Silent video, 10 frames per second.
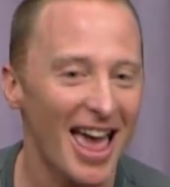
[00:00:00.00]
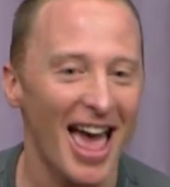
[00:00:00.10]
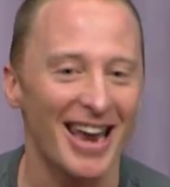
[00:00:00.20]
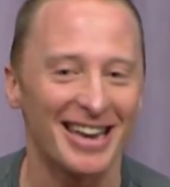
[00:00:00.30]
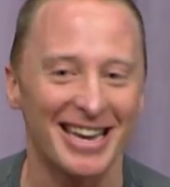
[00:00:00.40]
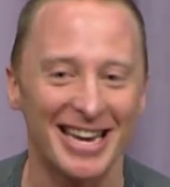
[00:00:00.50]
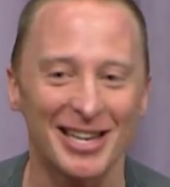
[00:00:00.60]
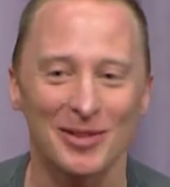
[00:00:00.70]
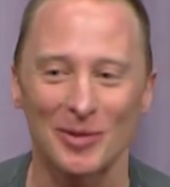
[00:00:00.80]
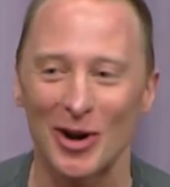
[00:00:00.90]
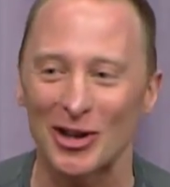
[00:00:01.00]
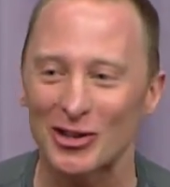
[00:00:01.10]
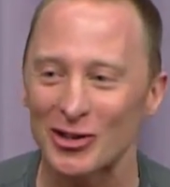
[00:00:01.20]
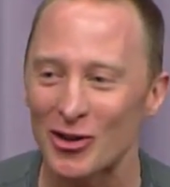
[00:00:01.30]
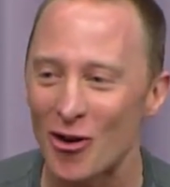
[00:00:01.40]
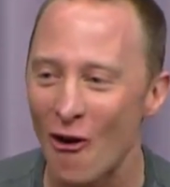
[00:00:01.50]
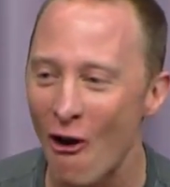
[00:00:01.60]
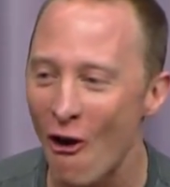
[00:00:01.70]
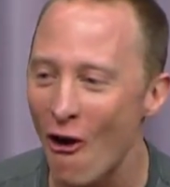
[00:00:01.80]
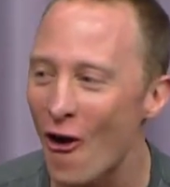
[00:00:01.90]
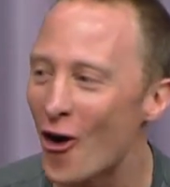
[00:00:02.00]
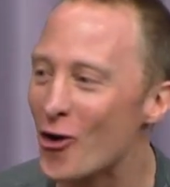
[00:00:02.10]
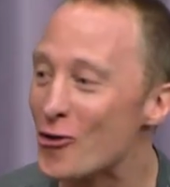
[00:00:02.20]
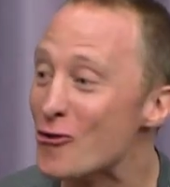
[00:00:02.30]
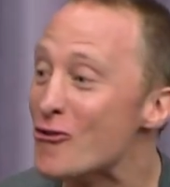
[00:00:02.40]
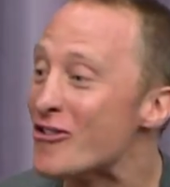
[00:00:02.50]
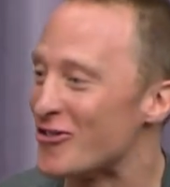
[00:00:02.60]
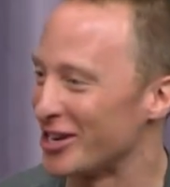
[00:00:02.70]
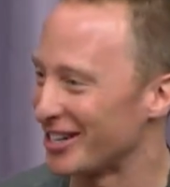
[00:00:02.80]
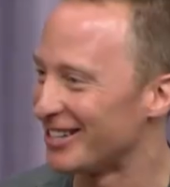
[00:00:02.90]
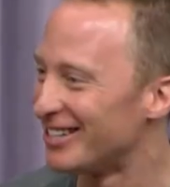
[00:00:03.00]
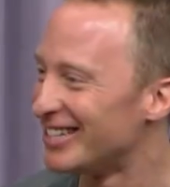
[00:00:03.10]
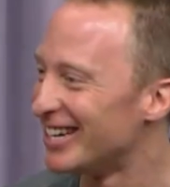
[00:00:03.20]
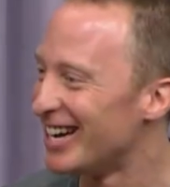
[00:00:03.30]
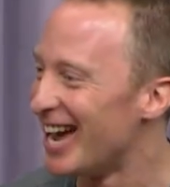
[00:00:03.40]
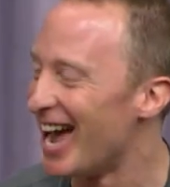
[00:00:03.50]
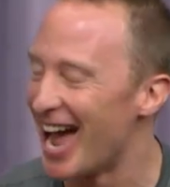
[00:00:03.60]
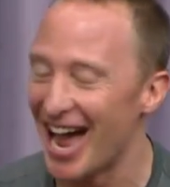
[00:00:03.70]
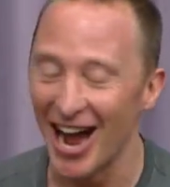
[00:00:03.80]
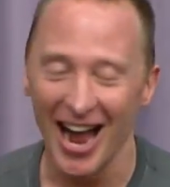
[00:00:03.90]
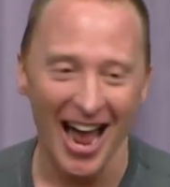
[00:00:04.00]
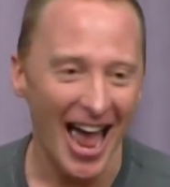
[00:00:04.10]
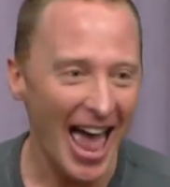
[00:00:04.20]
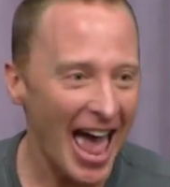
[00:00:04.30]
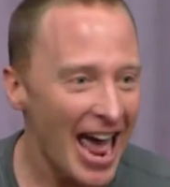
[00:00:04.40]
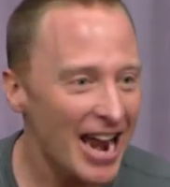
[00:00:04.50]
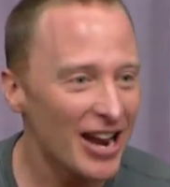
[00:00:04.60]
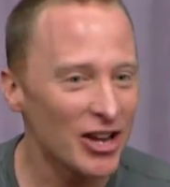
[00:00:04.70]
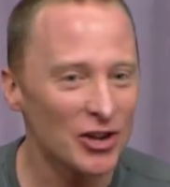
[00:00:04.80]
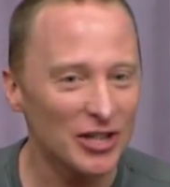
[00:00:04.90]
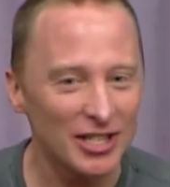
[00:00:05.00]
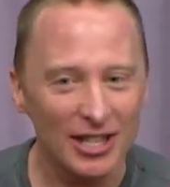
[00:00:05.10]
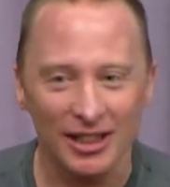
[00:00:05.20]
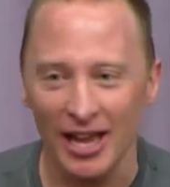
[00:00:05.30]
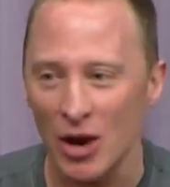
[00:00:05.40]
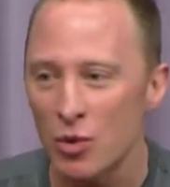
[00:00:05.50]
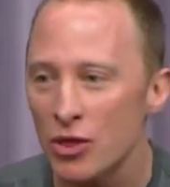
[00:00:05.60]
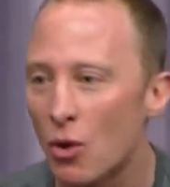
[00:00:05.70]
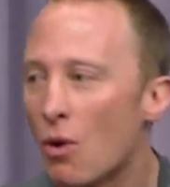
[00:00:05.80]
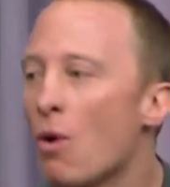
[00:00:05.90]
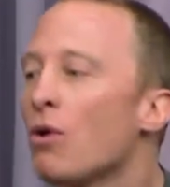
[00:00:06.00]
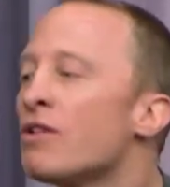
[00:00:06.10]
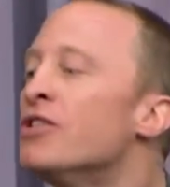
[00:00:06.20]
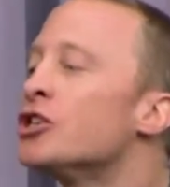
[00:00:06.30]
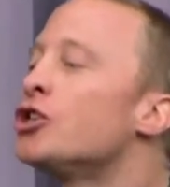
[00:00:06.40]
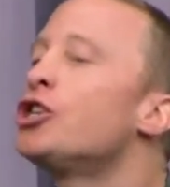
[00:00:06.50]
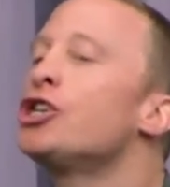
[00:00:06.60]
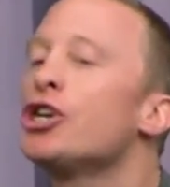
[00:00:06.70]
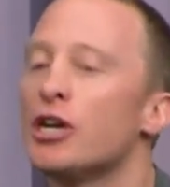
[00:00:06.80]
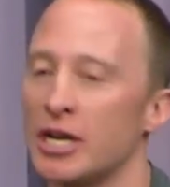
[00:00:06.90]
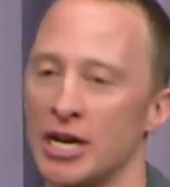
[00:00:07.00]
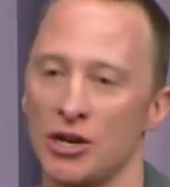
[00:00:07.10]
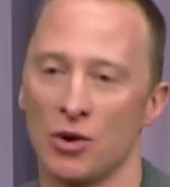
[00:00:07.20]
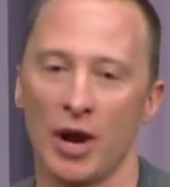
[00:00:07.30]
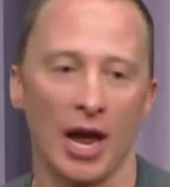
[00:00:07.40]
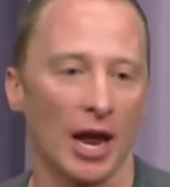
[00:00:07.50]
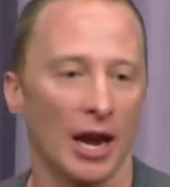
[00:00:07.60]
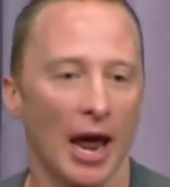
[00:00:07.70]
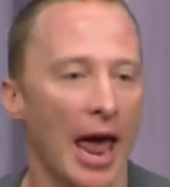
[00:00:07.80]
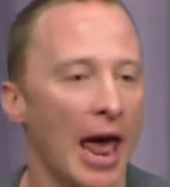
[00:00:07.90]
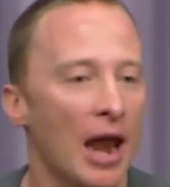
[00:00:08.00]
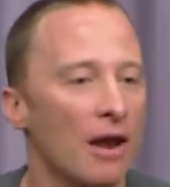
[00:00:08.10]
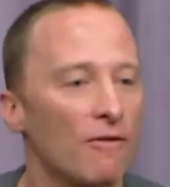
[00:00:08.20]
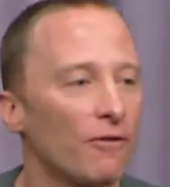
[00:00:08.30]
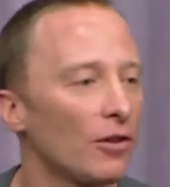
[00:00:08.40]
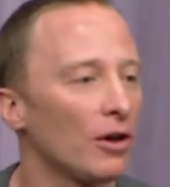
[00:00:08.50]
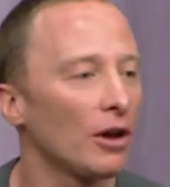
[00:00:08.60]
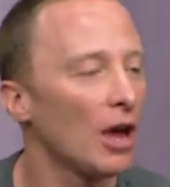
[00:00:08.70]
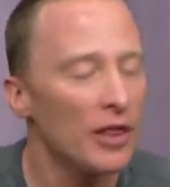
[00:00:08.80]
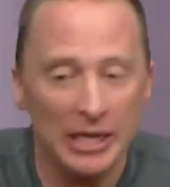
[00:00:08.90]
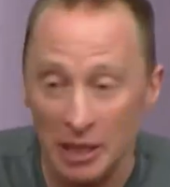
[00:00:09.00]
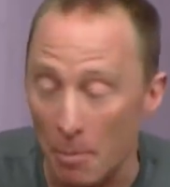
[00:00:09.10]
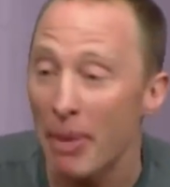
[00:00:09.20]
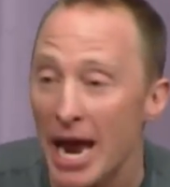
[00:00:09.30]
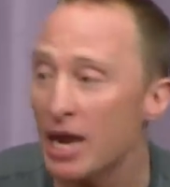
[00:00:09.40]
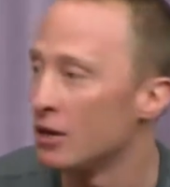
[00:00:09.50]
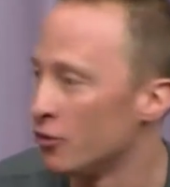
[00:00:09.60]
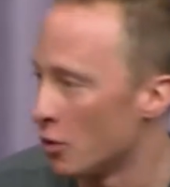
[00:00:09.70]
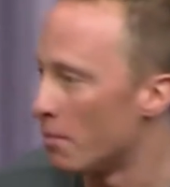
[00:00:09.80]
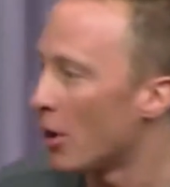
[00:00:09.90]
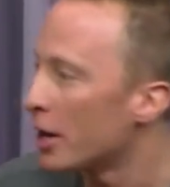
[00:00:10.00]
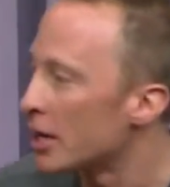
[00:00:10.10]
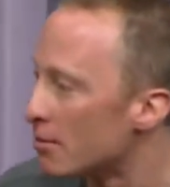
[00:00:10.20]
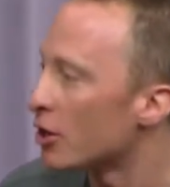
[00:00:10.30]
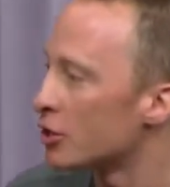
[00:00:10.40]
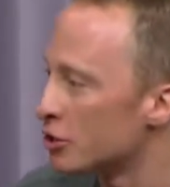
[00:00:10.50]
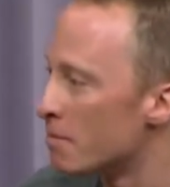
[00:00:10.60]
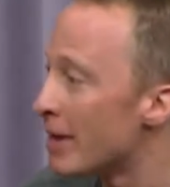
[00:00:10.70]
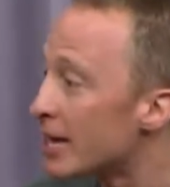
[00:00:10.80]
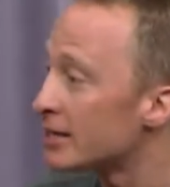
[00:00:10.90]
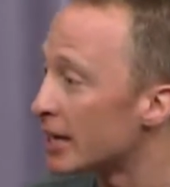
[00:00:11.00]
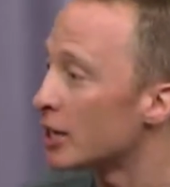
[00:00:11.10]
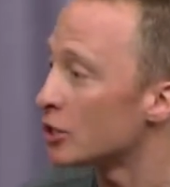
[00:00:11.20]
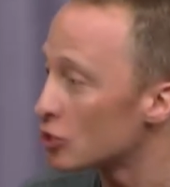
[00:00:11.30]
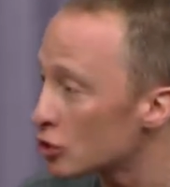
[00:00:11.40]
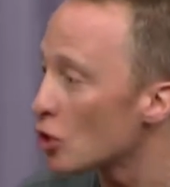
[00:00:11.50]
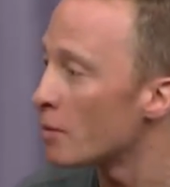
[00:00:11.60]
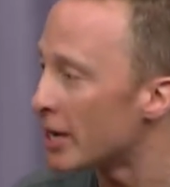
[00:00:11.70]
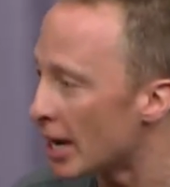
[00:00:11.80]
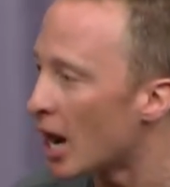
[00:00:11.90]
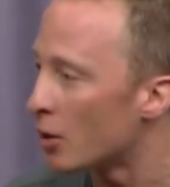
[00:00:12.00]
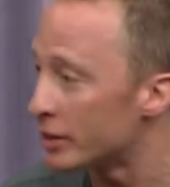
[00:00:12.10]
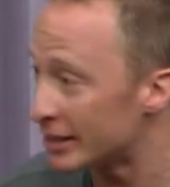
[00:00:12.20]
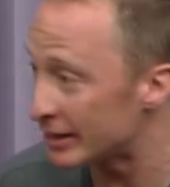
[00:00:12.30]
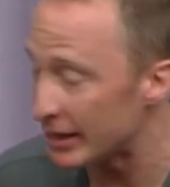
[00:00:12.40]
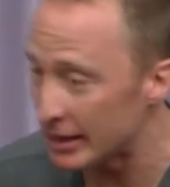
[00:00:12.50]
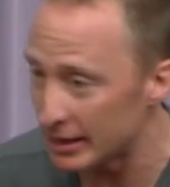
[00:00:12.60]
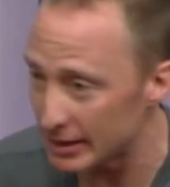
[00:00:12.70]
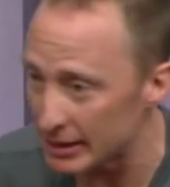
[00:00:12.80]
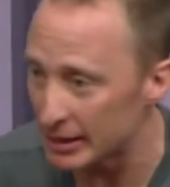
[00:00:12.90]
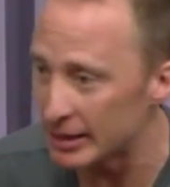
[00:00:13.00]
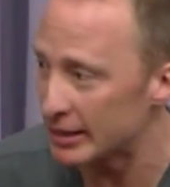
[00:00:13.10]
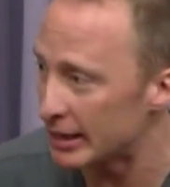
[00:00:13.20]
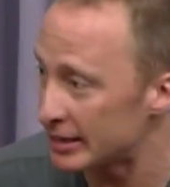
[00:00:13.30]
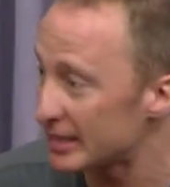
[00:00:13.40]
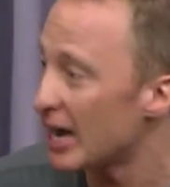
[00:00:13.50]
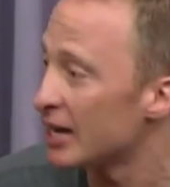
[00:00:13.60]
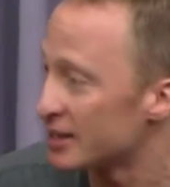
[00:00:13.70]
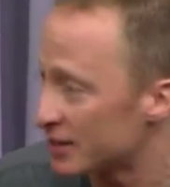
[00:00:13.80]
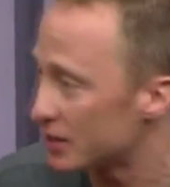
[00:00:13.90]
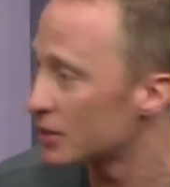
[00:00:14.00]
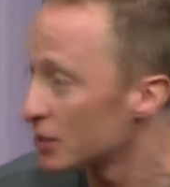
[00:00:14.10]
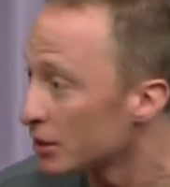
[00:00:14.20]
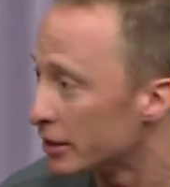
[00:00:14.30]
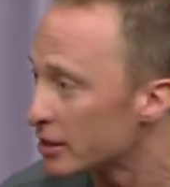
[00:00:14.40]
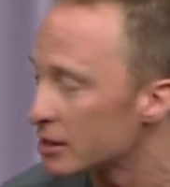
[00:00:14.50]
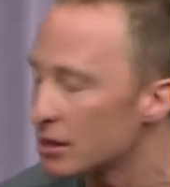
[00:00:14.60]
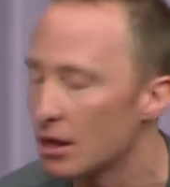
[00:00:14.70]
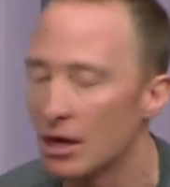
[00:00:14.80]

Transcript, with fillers: And it was horrific. And you sit there with all of this churning in your head. And there's the pain of your body because you're meditating so many hours in silence and stillness.